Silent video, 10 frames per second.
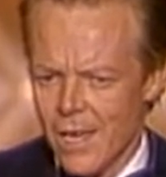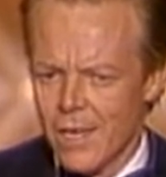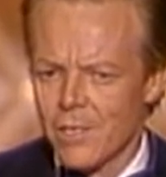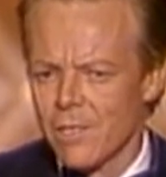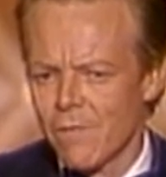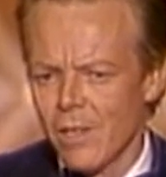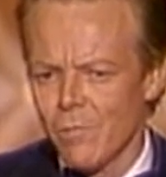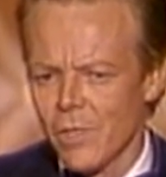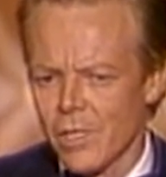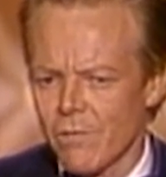His
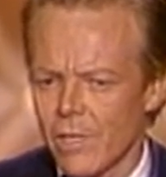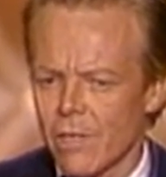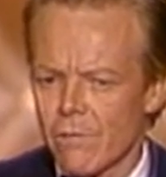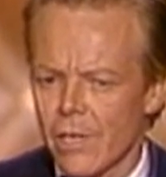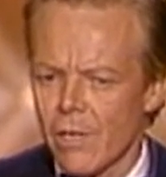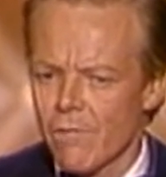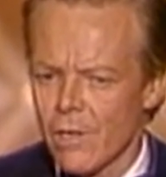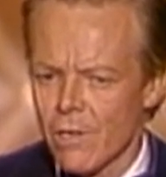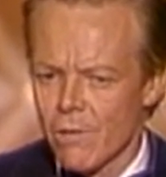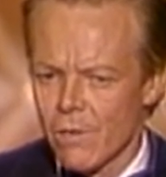development of electronic
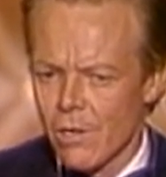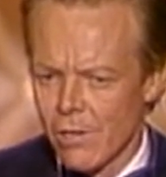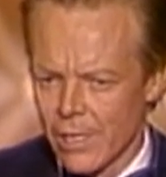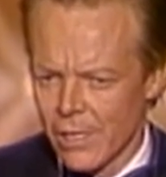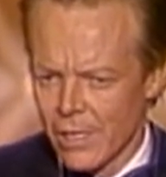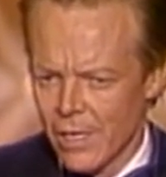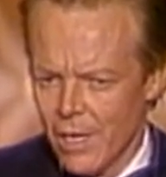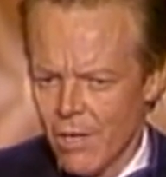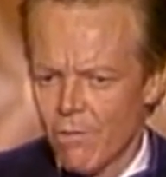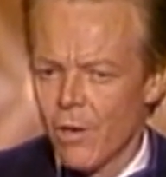video recording
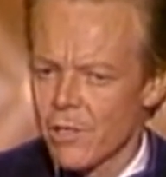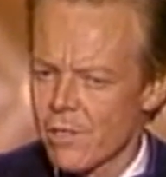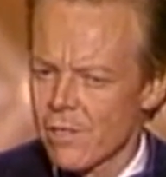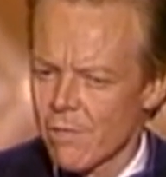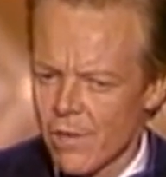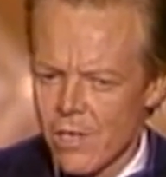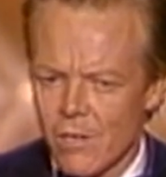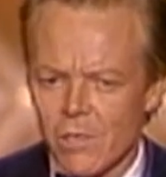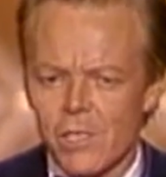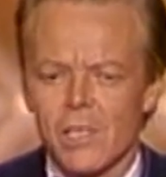fostered the
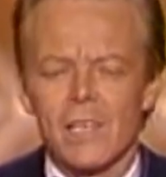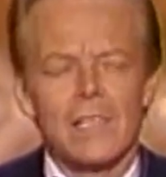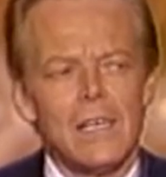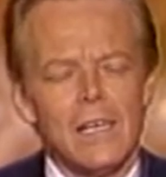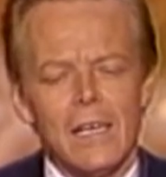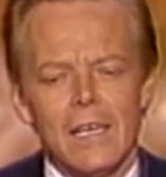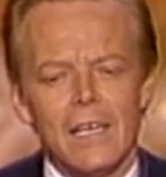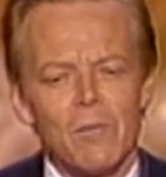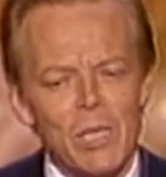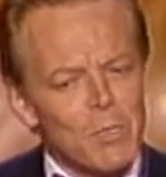video cassette
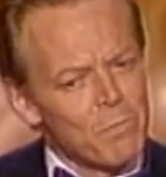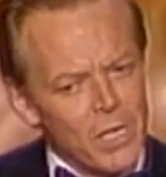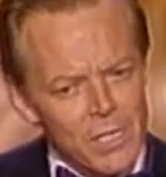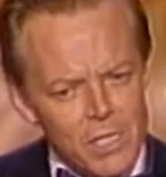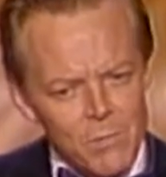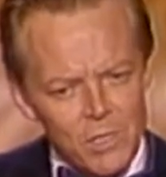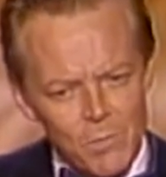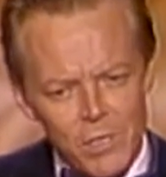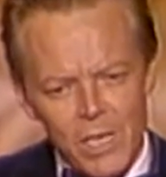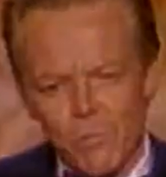and made it possible
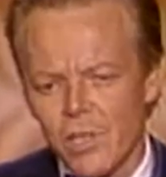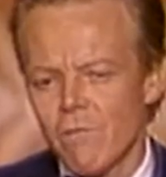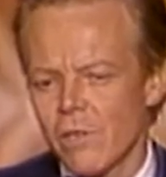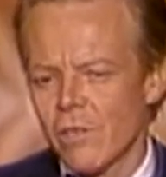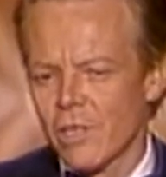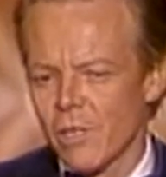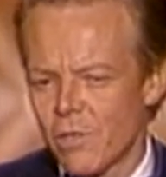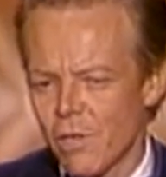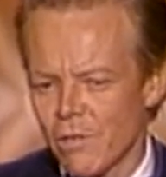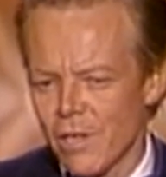to play
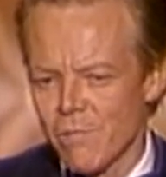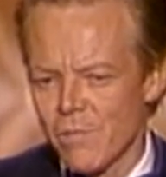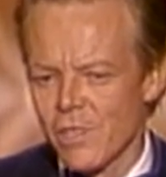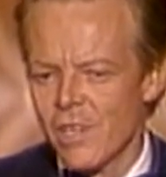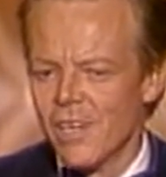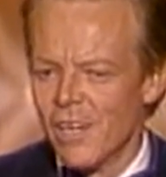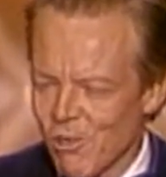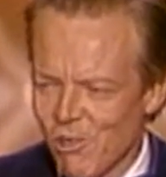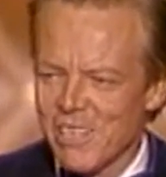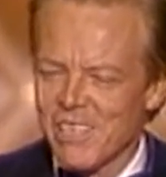pre-recorded programs
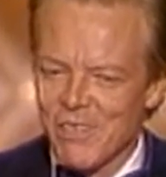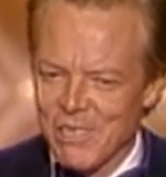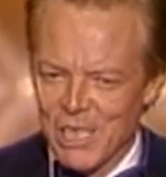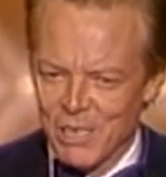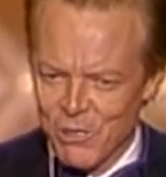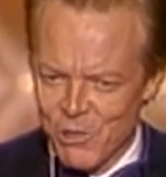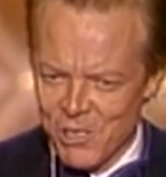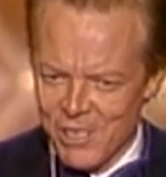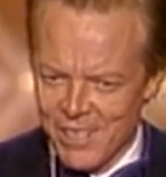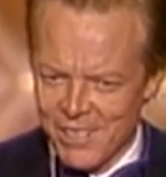on ordinary
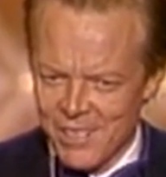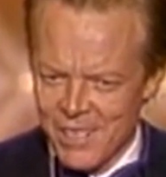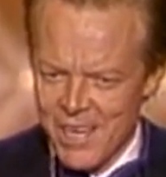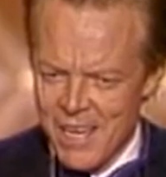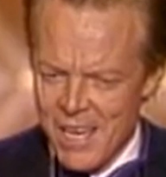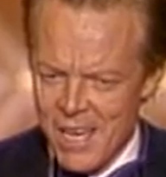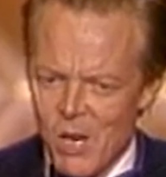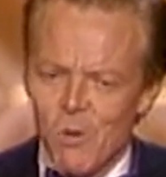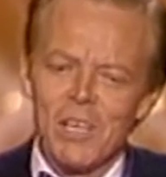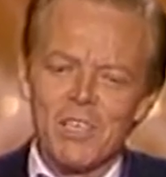television sets.
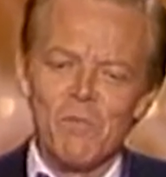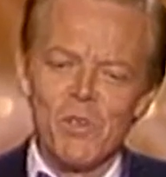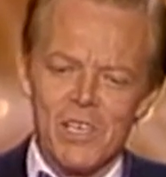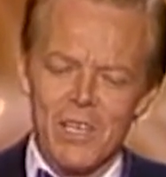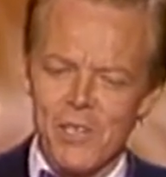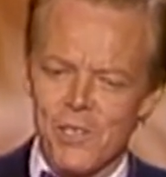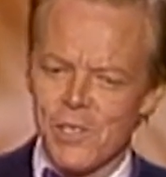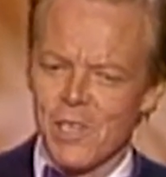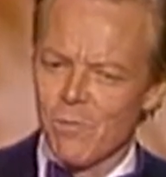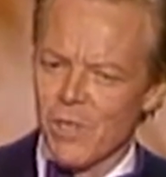While
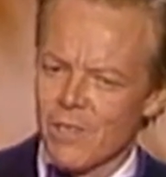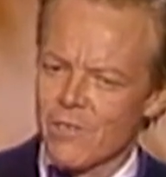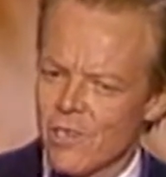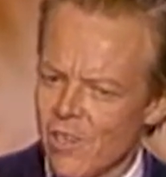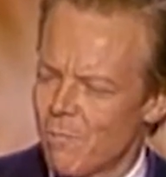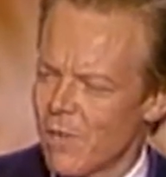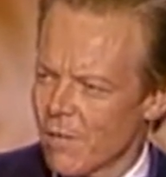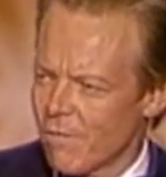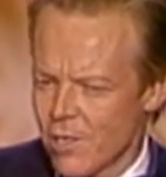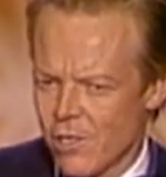communications have been the chief
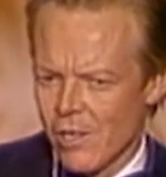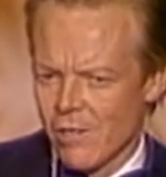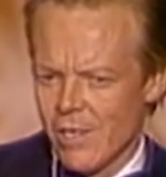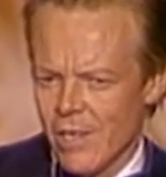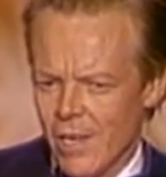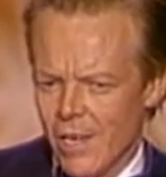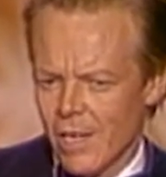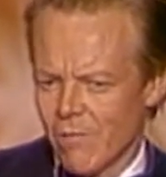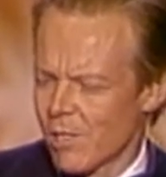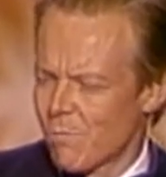beneficiary
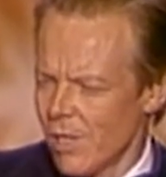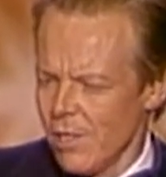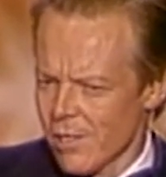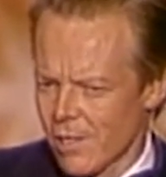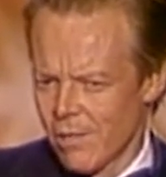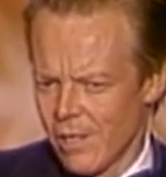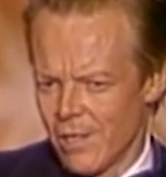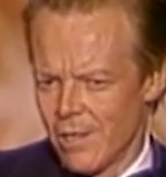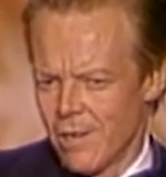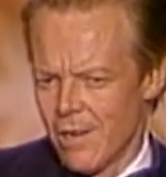of his brilliant
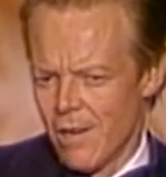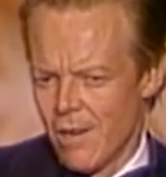career,